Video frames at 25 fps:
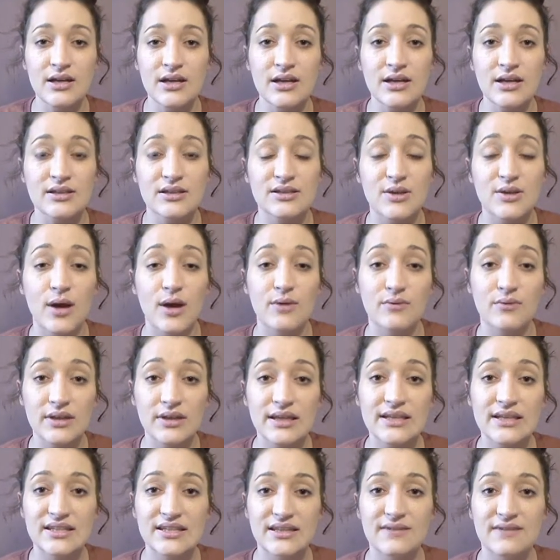So I
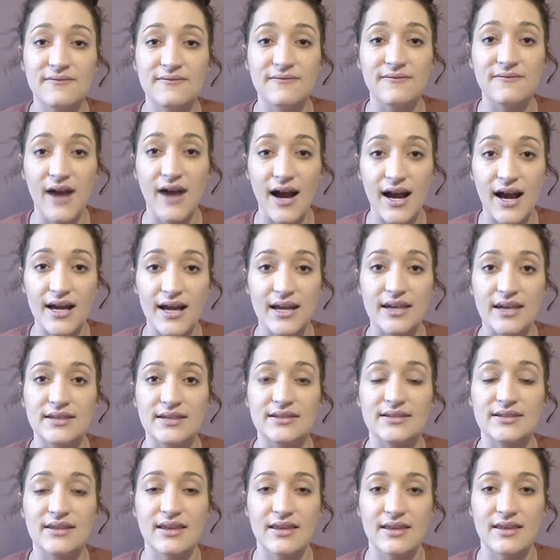really did
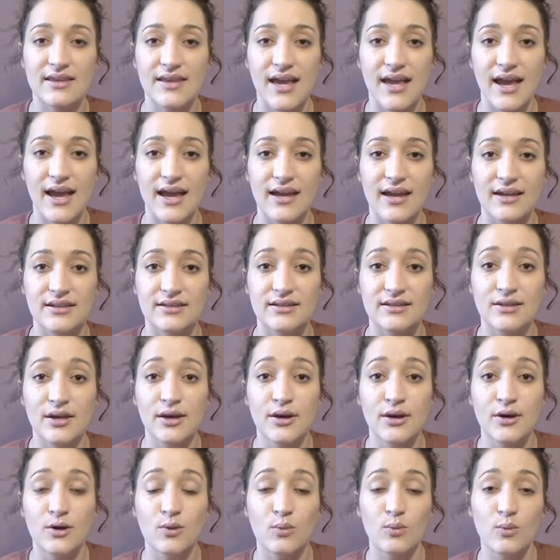find that
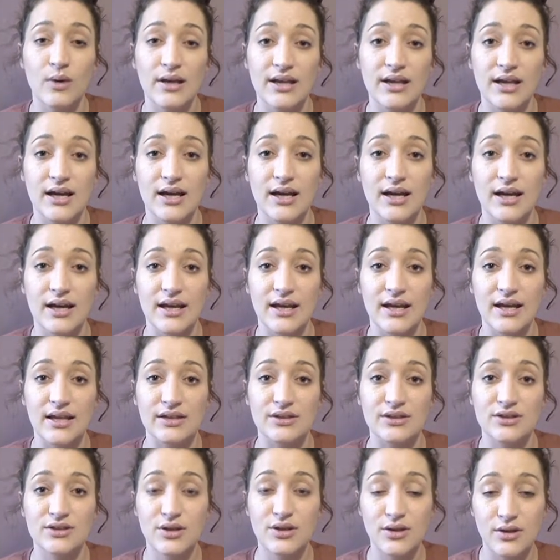when I
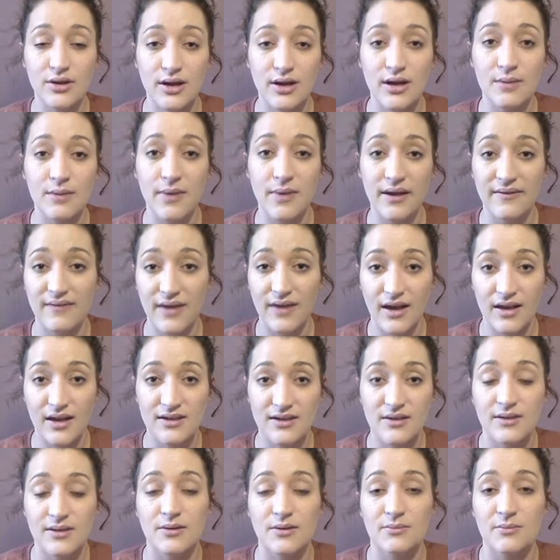took my
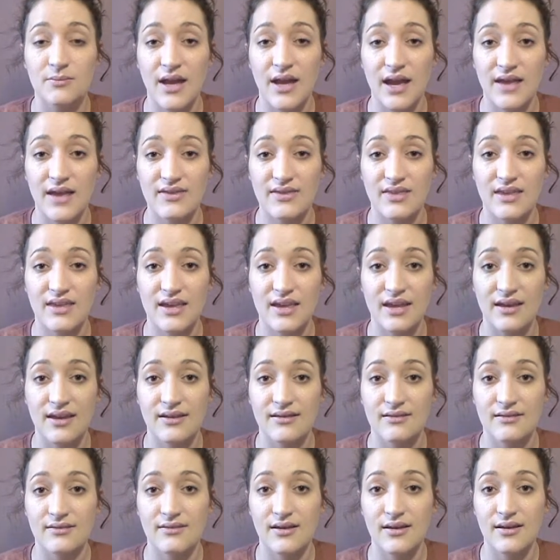Valium and
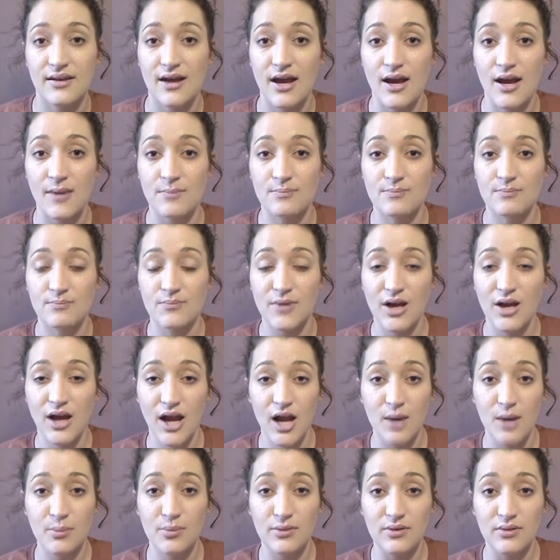then a
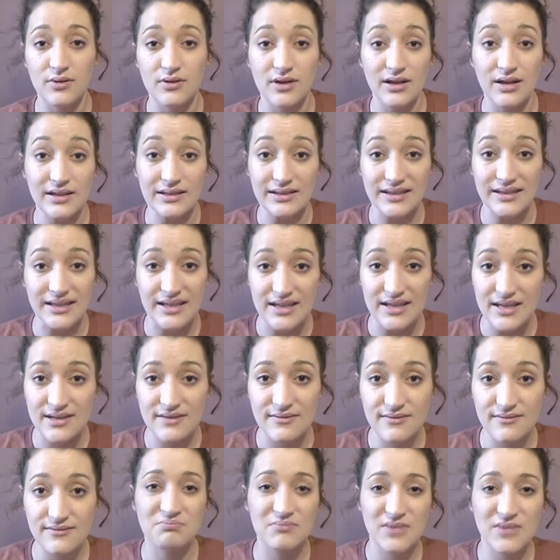couple
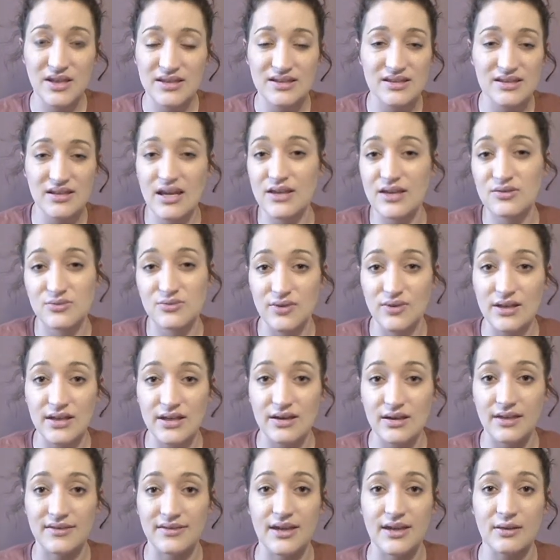Aleve, it's really
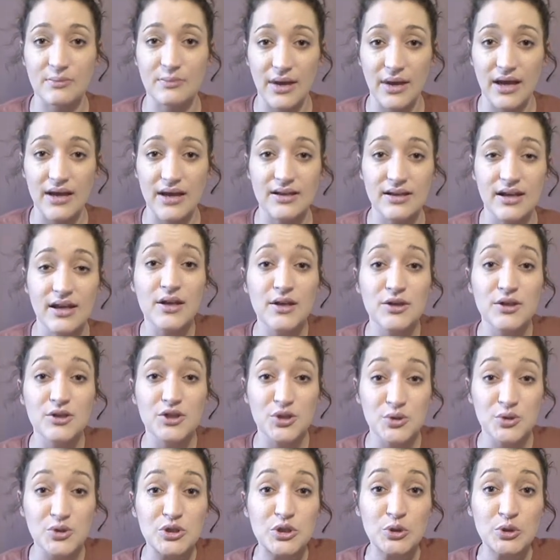not that bad.
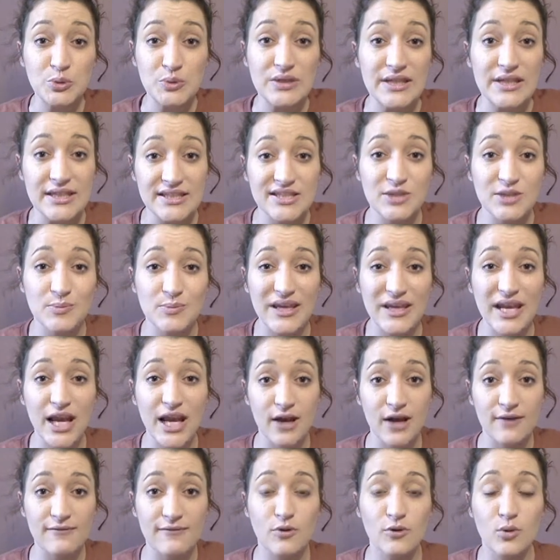You do need to be
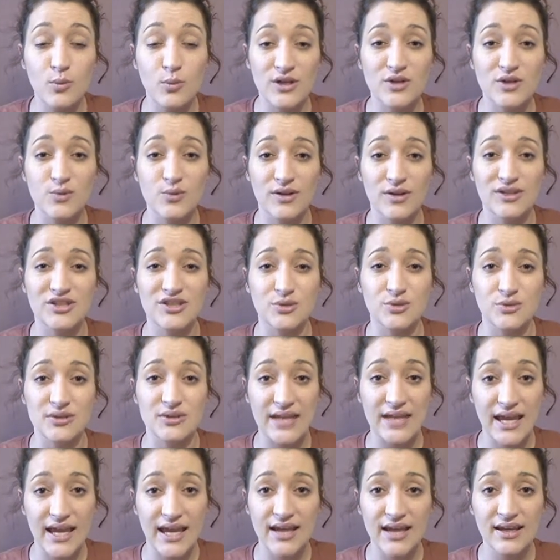careful which ones you
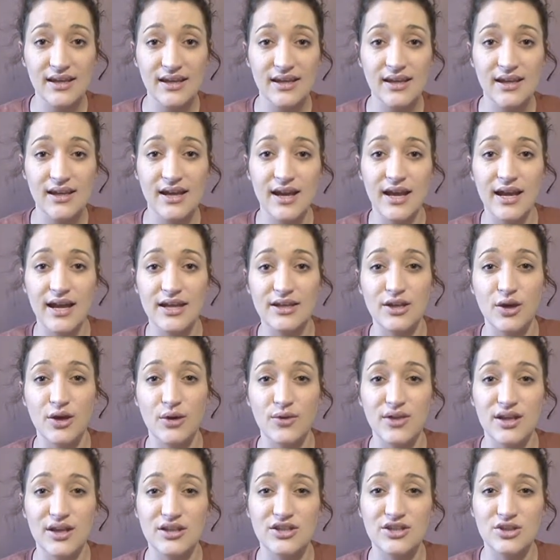take. I know
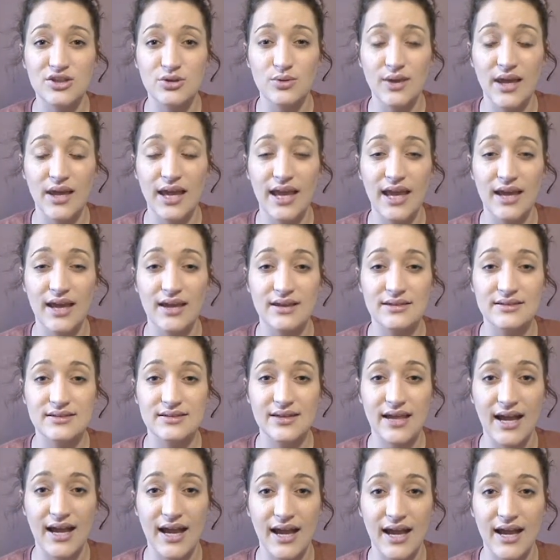that you can't
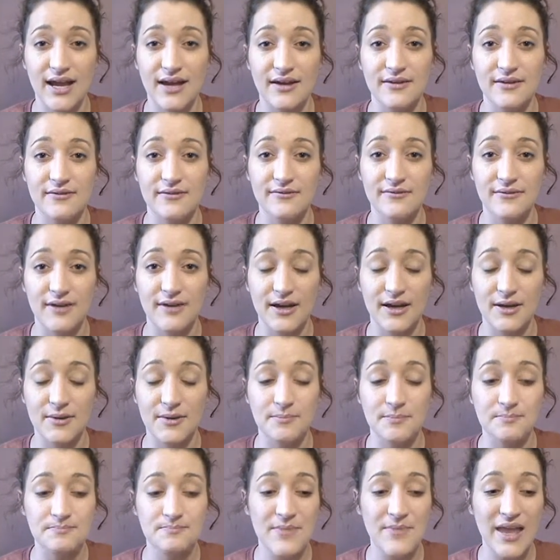have,
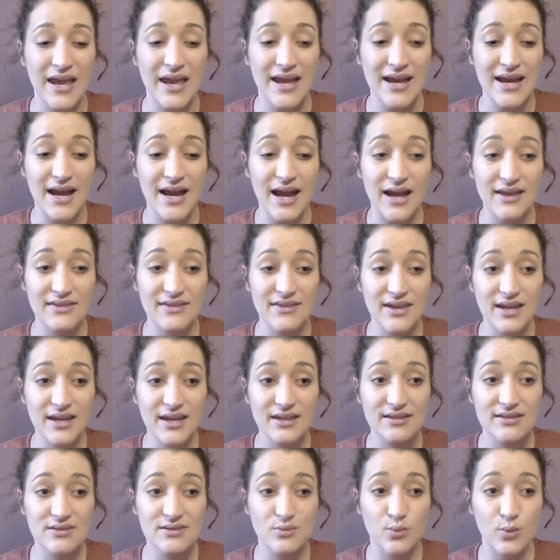I think
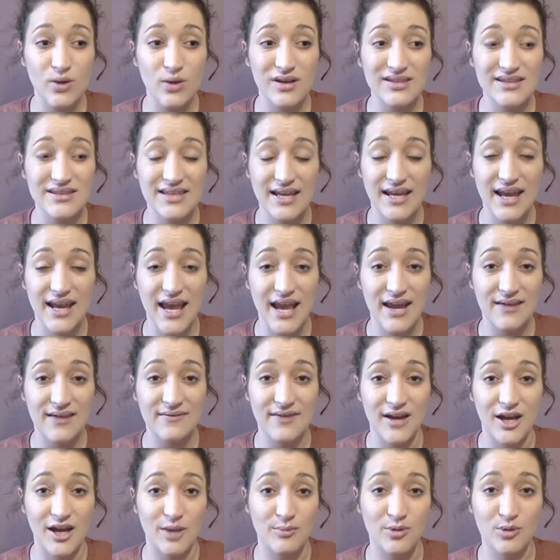it's ones that have
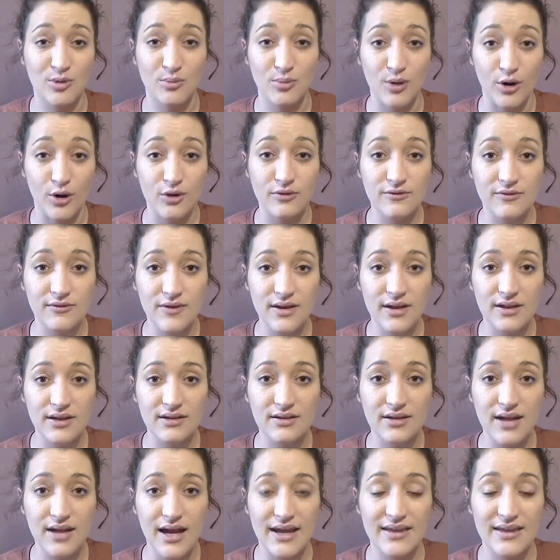
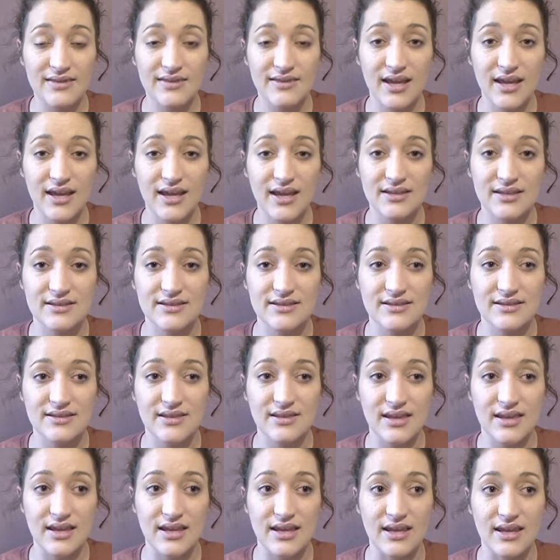ibuprofen. I think it's
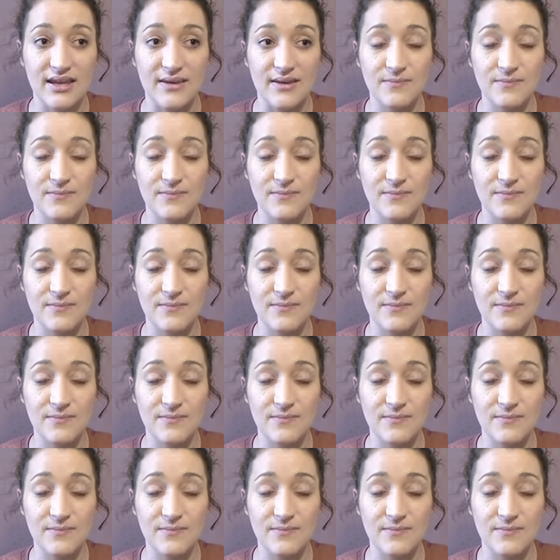the